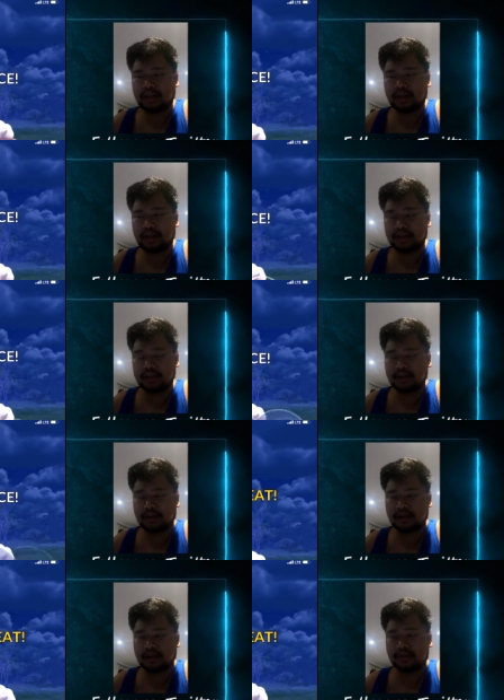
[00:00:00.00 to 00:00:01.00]
his
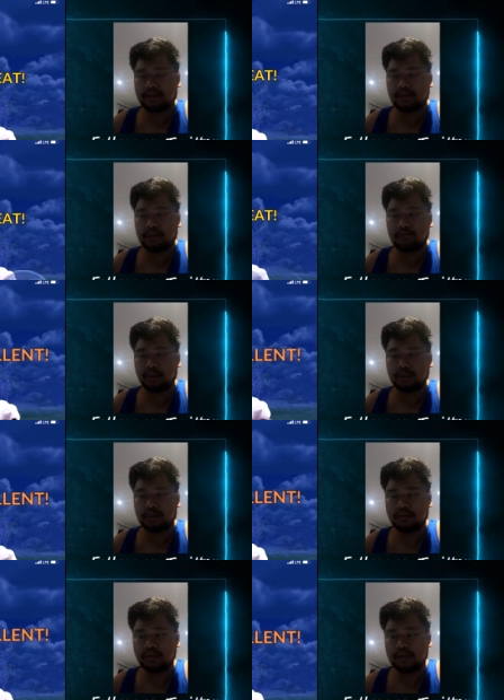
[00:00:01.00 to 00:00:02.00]

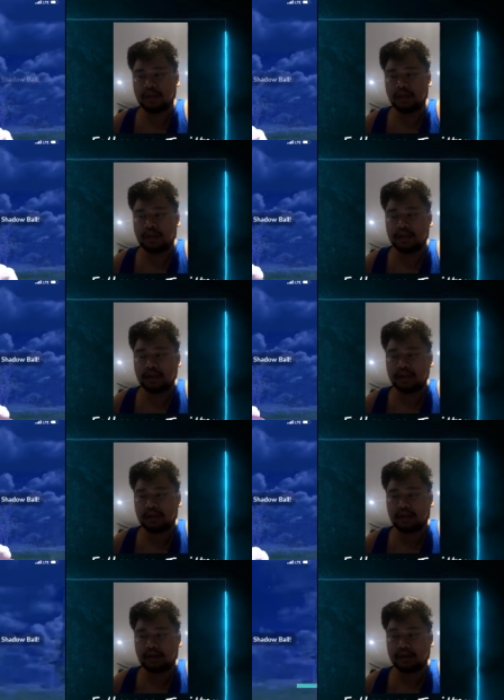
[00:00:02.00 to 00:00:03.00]
move and
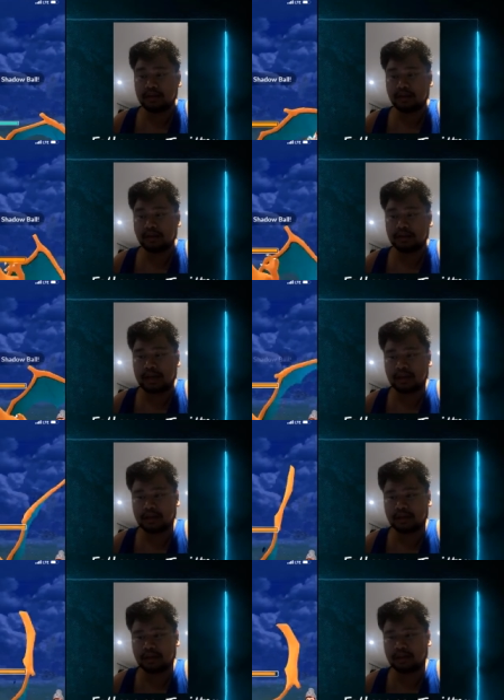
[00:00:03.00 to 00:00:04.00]
swapped it to
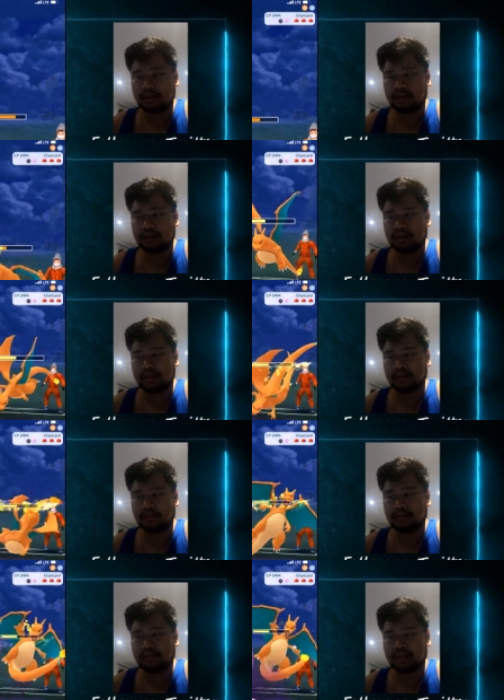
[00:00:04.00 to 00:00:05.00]
Charizard. So this is
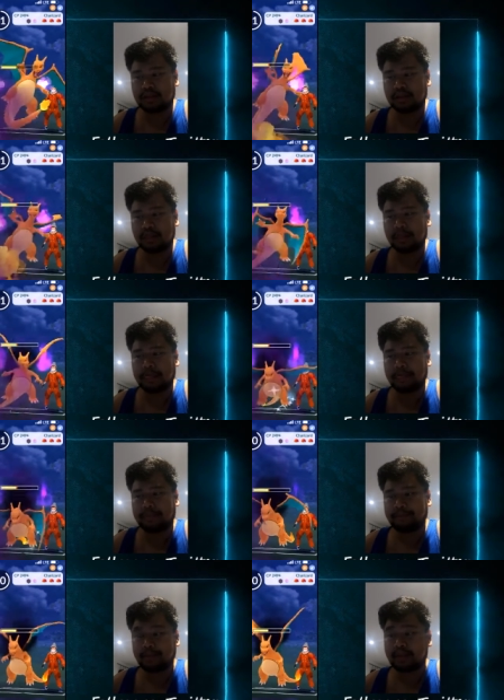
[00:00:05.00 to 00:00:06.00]
crazy
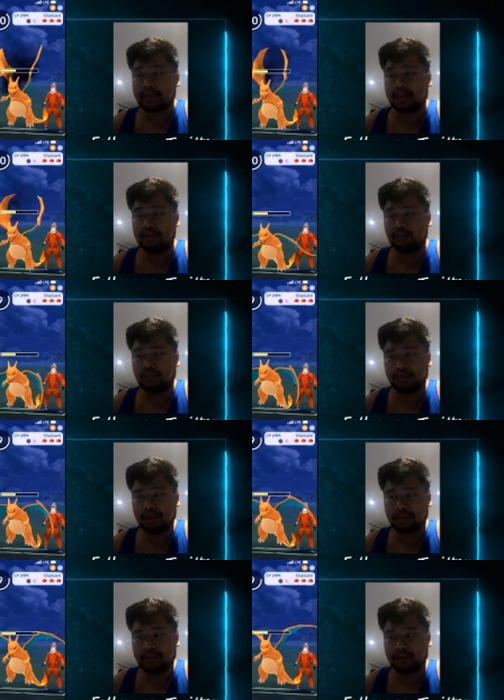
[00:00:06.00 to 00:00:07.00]
because I'm
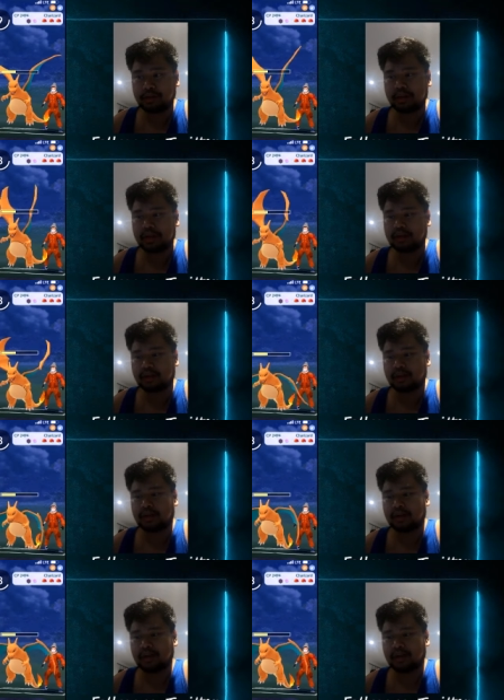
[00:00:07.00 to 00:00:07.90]
really weak to Charizard.